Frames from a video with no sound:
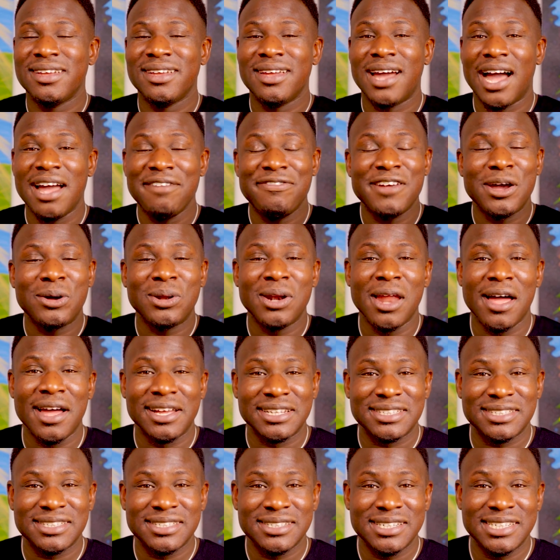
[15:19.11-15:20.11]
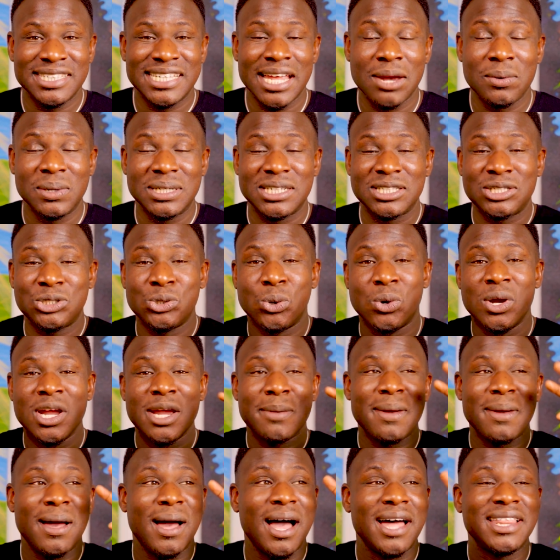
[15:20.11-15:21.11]
I felt lost because they were just talking
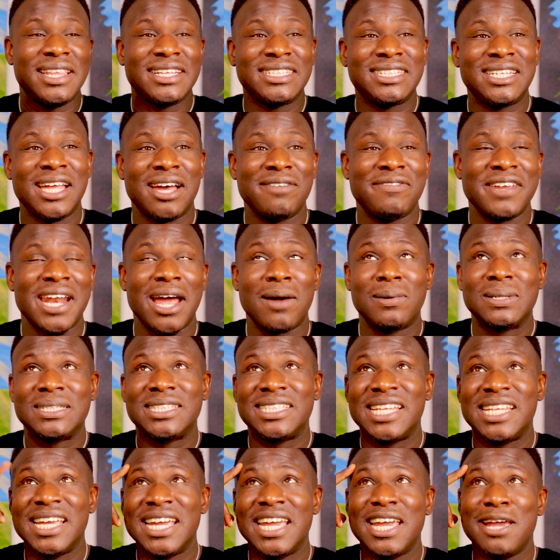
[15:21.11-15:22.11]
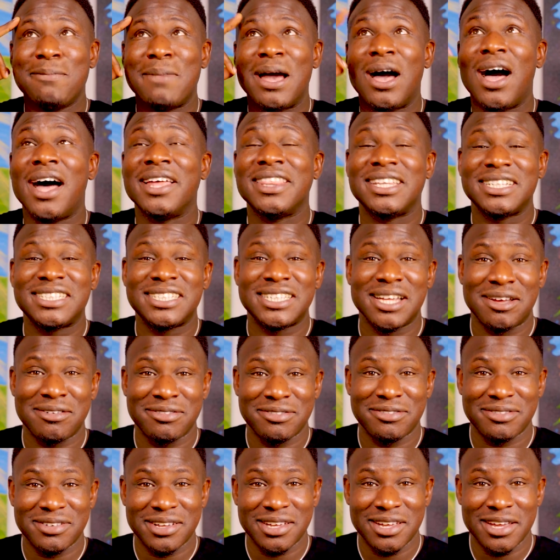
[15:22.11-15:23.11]
about other stuff and I was thinking about other
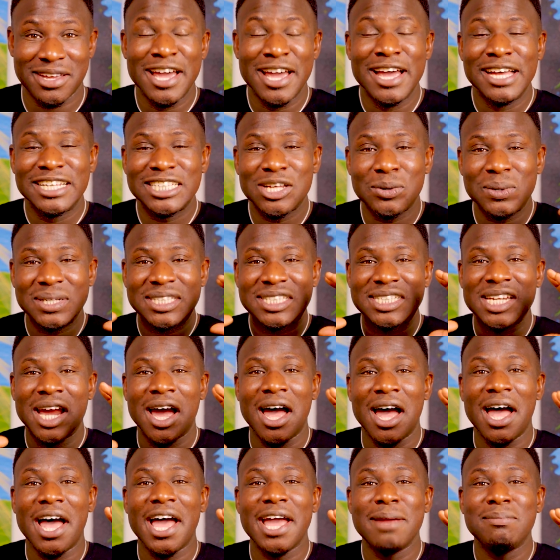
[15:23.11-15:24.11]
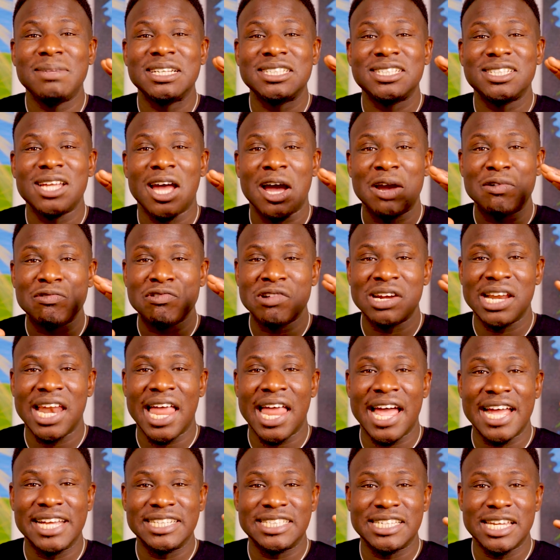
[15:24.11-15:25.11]
stuff. So it's time to start
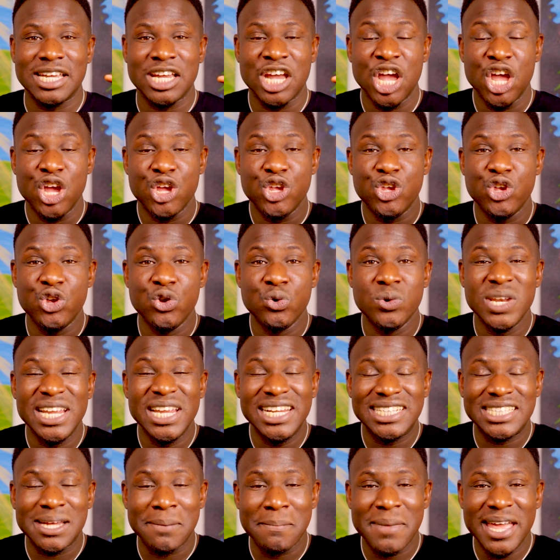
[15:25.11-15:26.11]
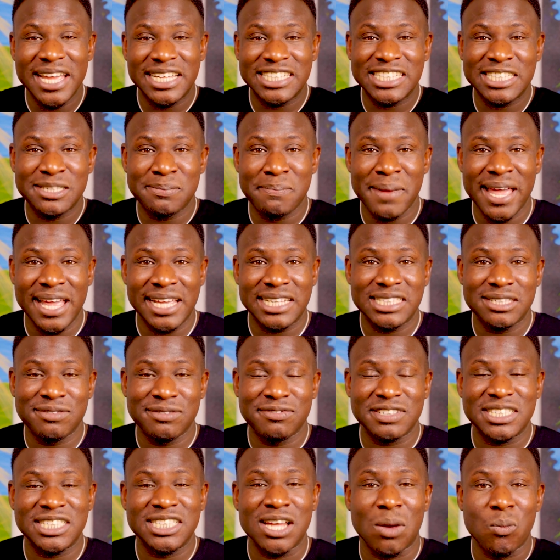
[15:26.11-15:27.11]
realizing you need to make space
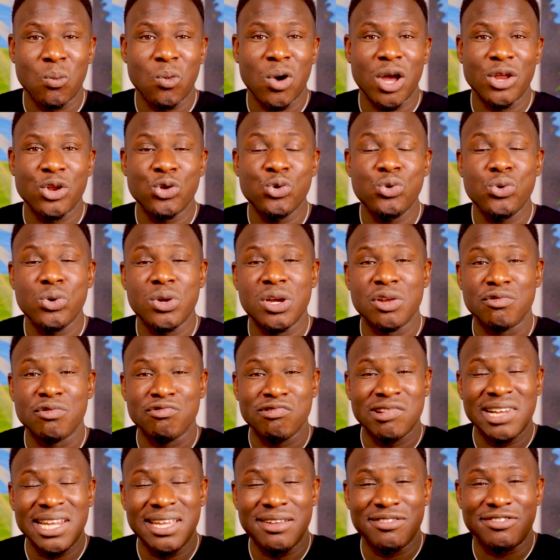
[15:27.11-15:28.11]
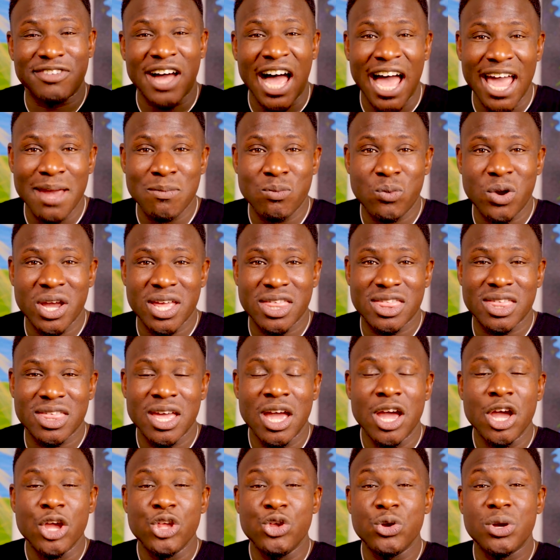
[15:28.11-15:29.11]
for someone who you can really vibe with,
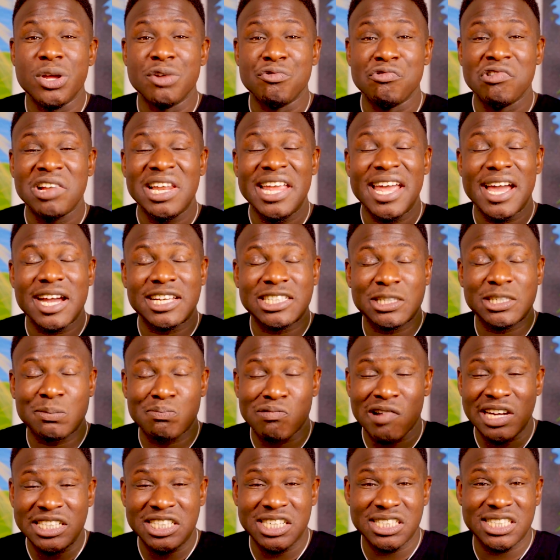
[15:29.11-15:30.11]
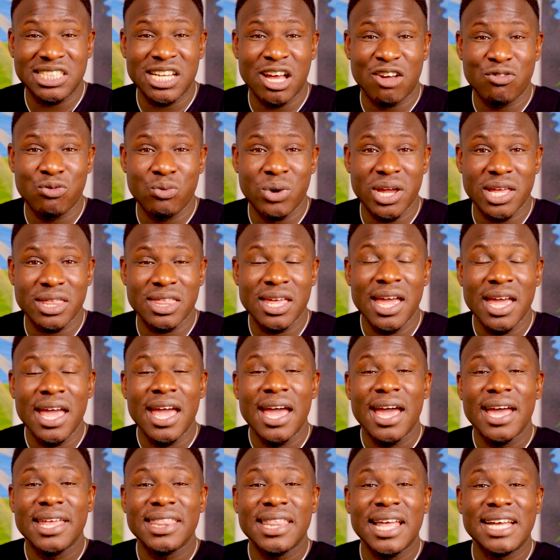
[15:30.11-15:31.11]
you can really express yourself with,
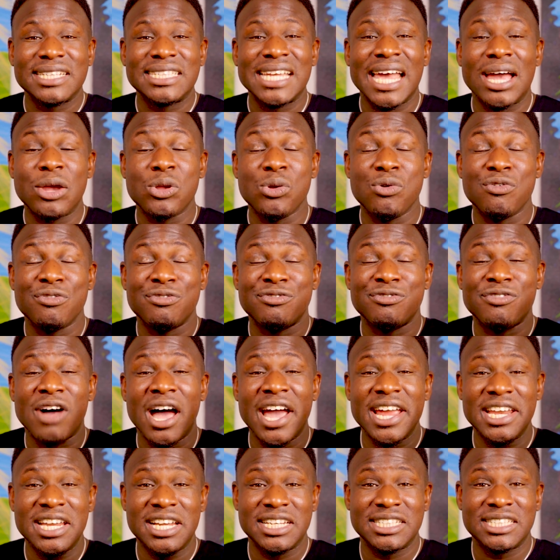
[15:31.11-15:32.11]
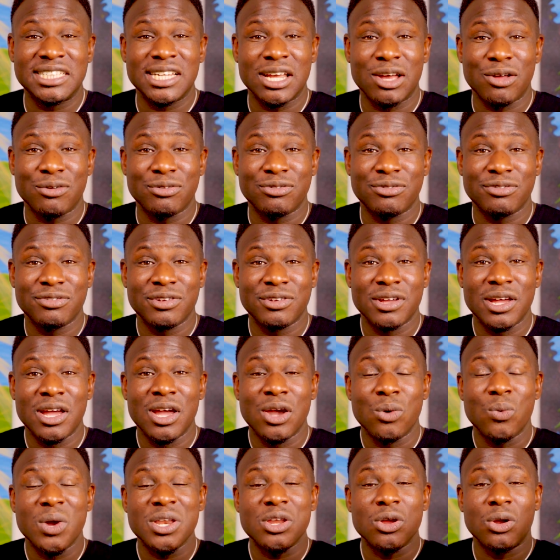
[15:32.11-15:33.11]
and that's how you find yourself
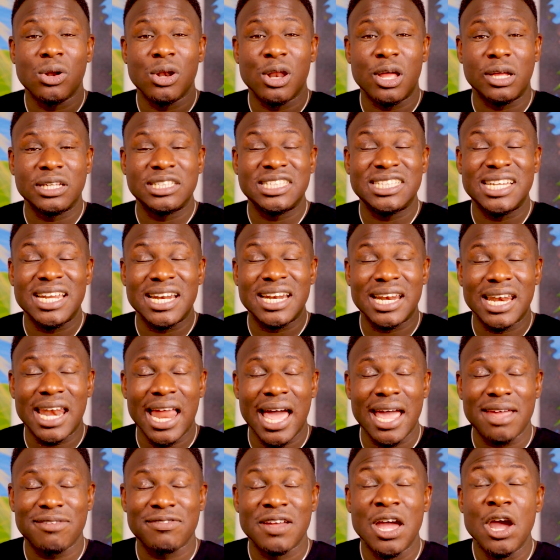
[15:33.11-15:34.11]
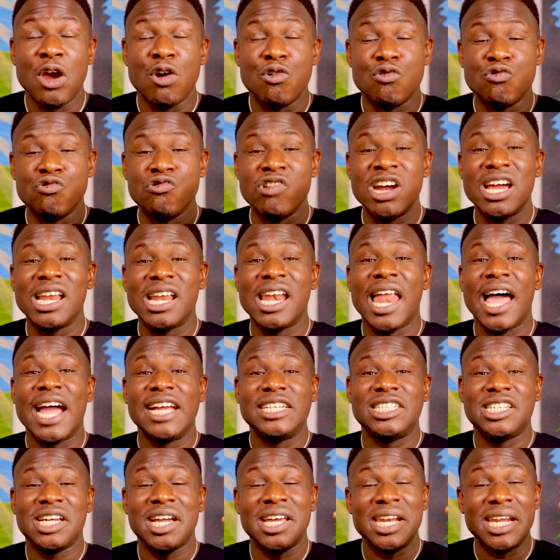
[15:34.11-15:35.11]
when you're lost in life.
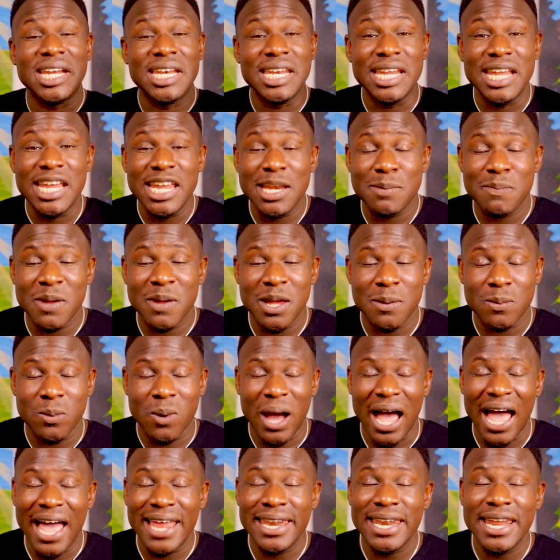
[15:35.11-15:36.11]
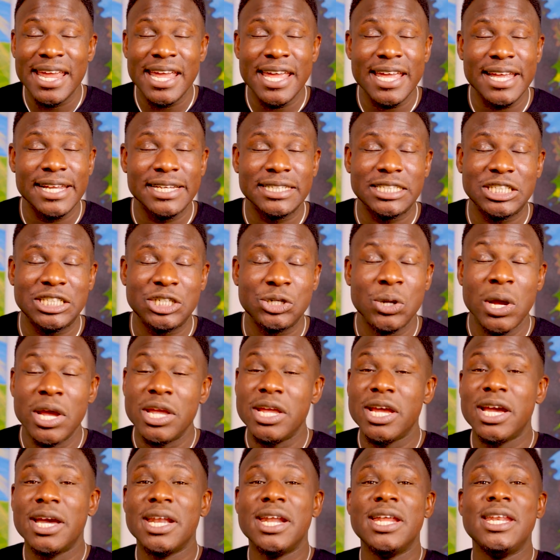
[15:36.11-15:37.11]
Realize you're going to need people. I need you.
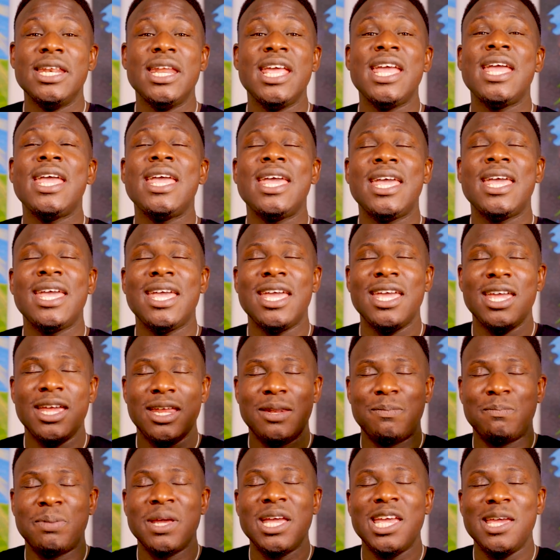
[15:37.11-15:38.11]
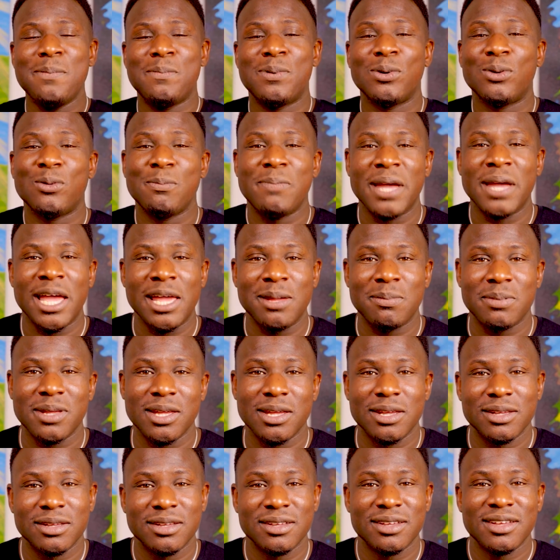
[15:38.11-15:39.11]
You're going to need people,
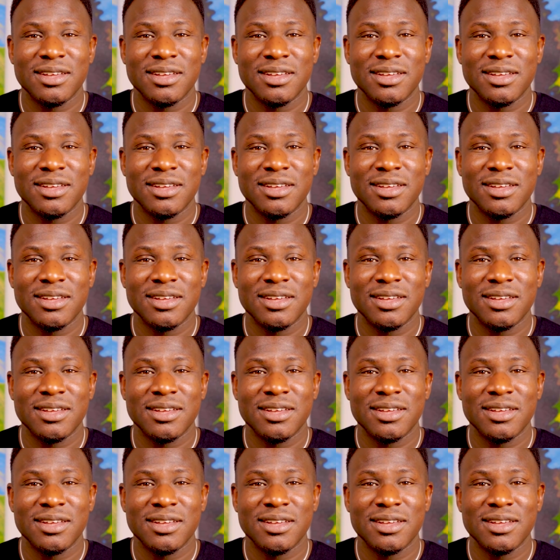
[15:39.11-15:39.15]
baby.